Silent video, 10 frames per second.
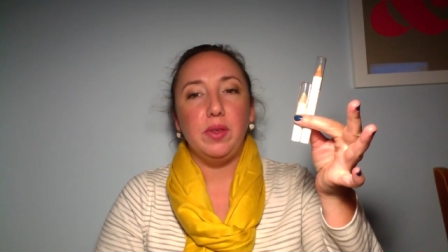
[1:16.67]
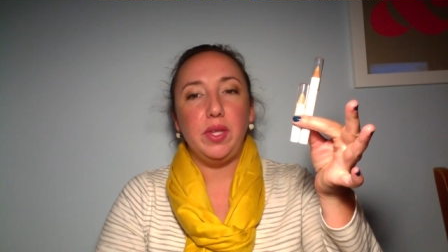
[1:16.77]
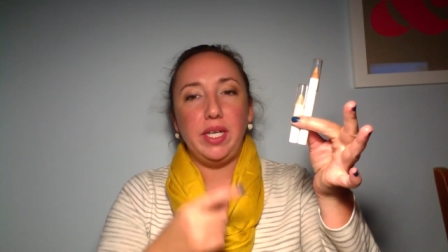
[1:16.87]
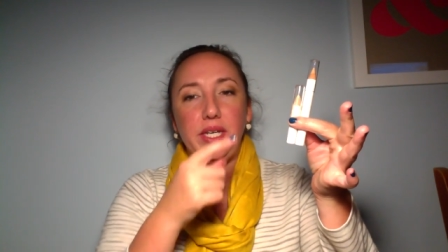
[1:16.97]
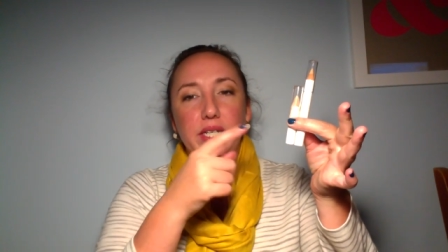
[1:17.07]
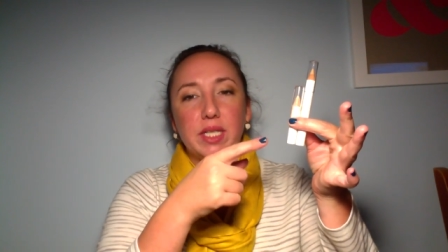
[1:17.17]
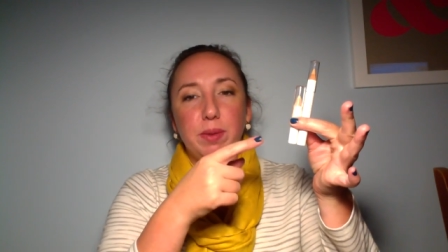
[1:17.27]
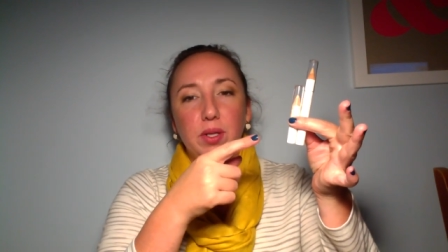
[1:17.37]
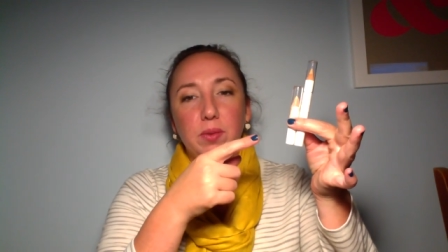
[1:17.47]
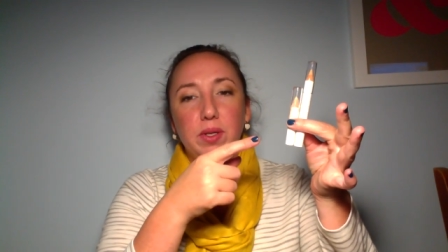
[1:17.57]
the
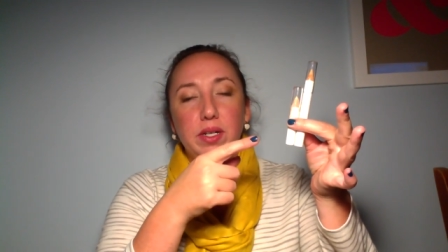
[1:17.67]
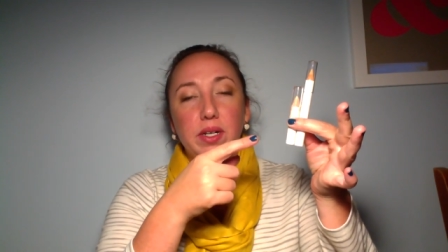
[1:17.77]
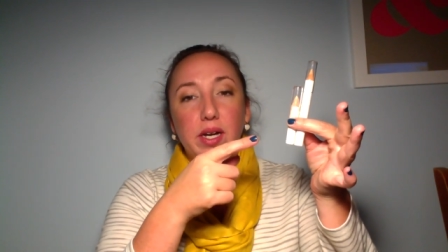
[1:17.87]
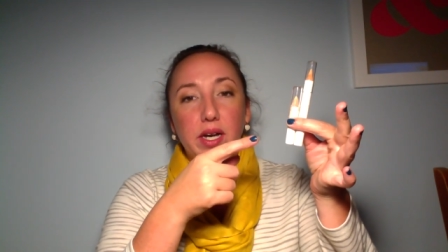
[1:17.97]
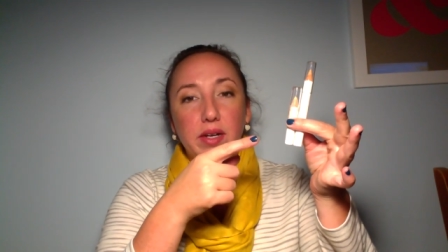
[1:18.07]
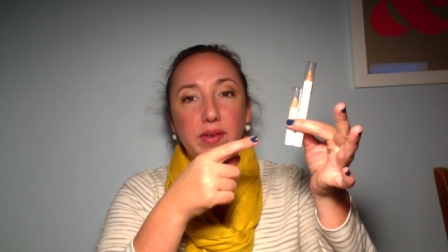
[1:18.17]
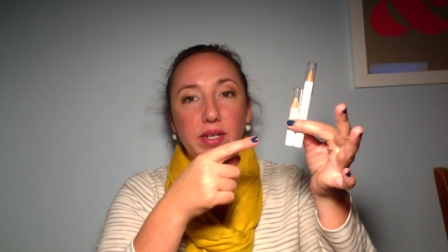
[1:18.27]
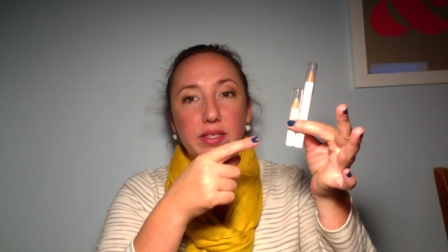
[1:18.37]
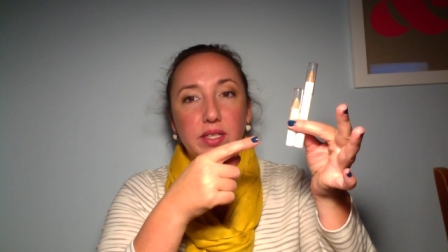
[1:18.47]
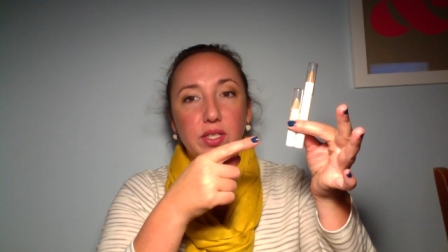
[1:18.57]
smaller one I've
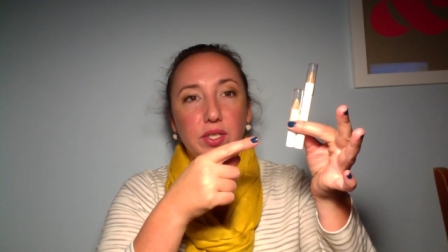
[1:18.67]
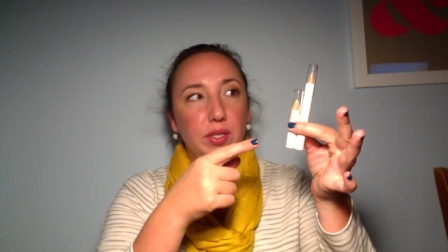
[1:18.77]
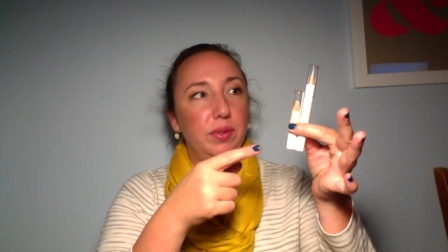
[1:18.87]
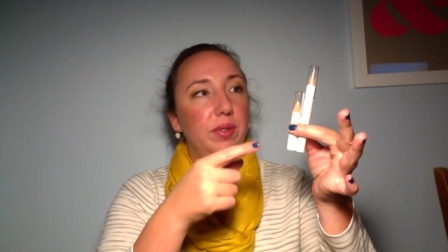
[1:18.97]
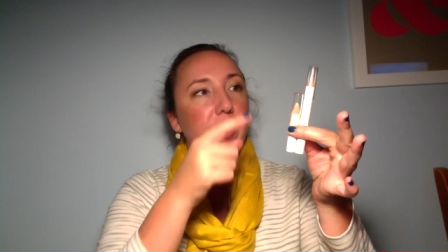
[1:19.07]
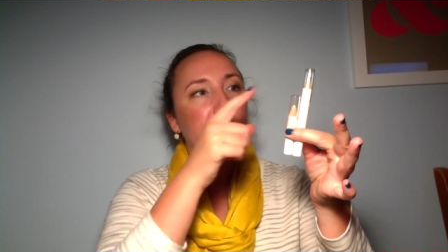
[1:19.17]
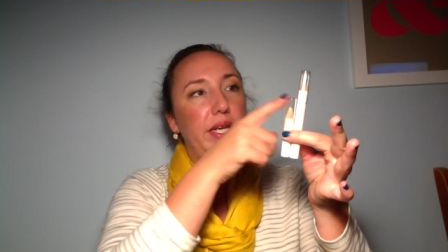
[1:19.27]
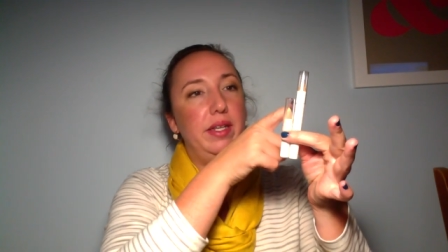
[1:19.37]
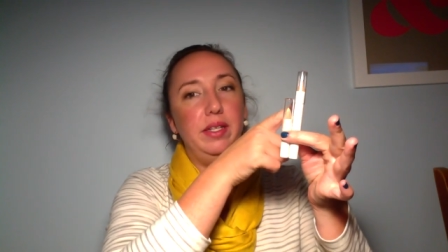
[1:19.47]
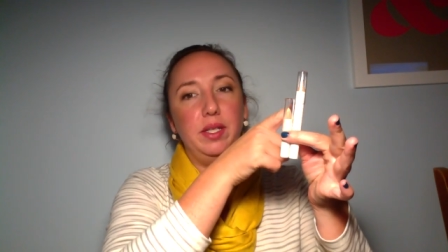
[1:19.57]
had since June,
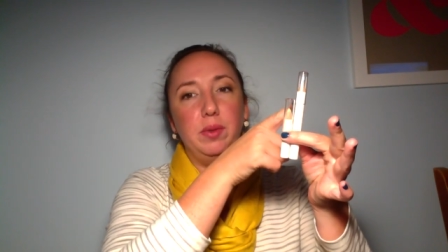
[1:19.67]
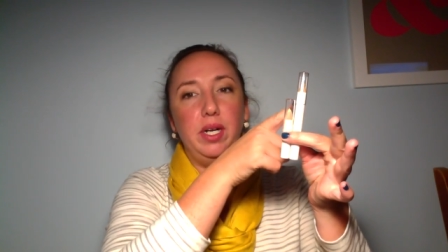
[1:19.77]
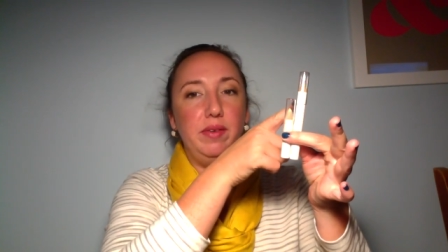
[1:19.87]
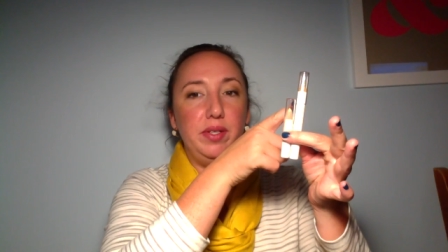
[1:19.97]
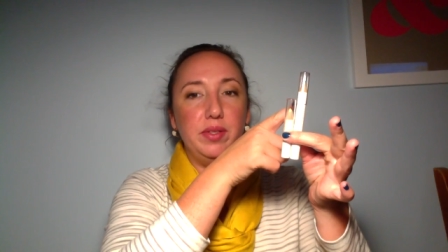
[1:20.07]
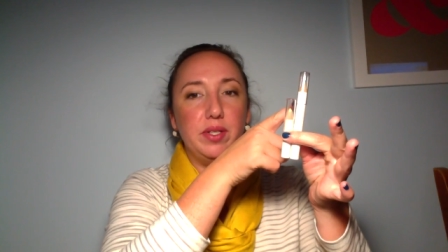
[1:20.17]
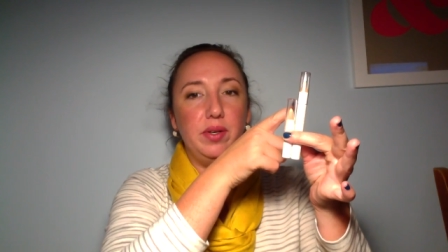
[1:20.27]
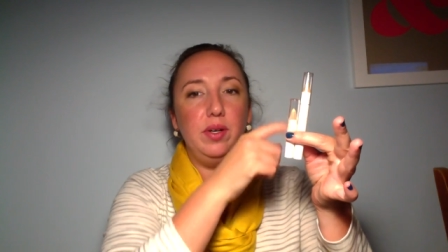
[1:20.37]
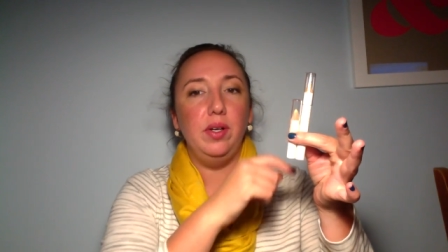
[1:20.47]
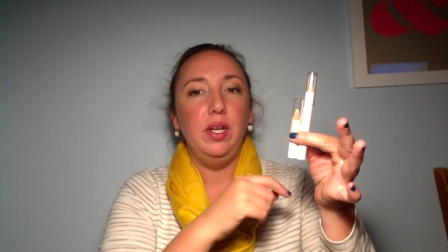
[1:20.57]
and the other one I haven't used at
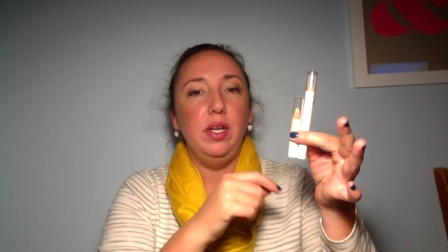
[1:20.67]
all.